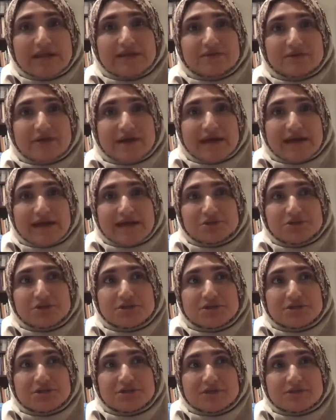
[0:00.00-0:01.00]
actually
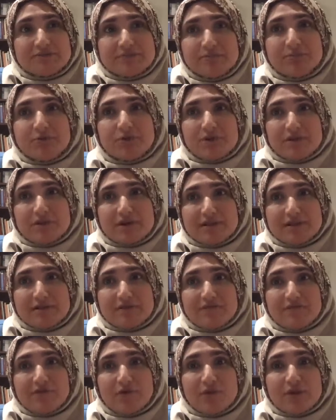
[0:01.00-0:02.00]
talk to people on the
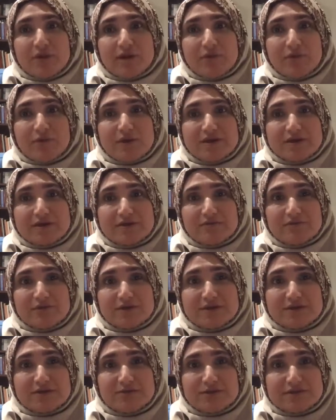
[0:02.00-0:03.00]
phone and
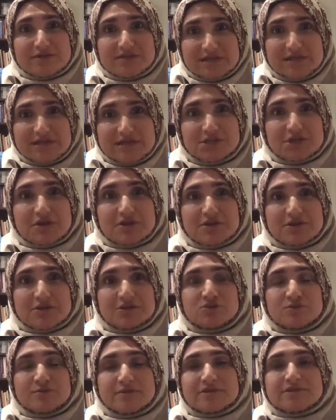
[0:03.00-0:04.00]
we see each other on
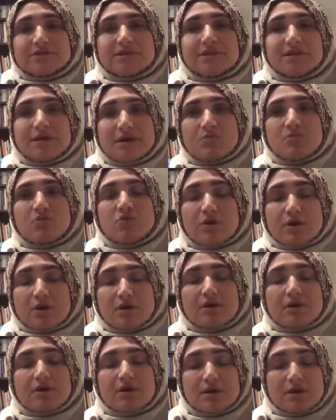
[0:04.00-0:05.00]
Zoom. There's a lot more
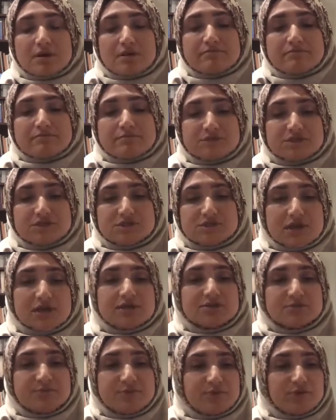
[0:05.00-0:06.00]
talking to
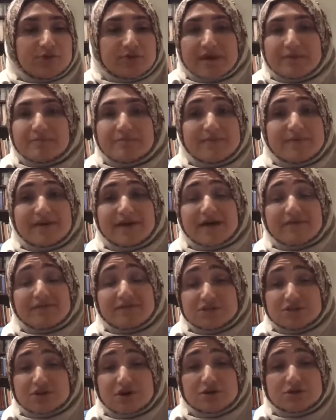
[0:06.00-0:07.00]
people that maybe I haven't
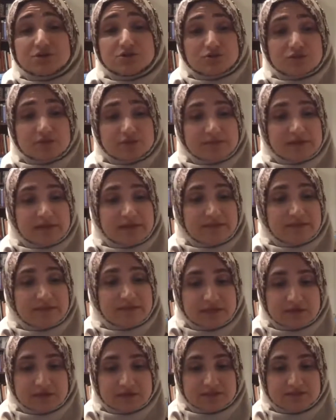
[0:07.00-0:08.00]
talked to in many, many
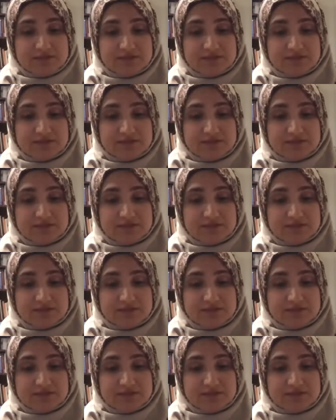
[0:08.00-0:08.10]
years.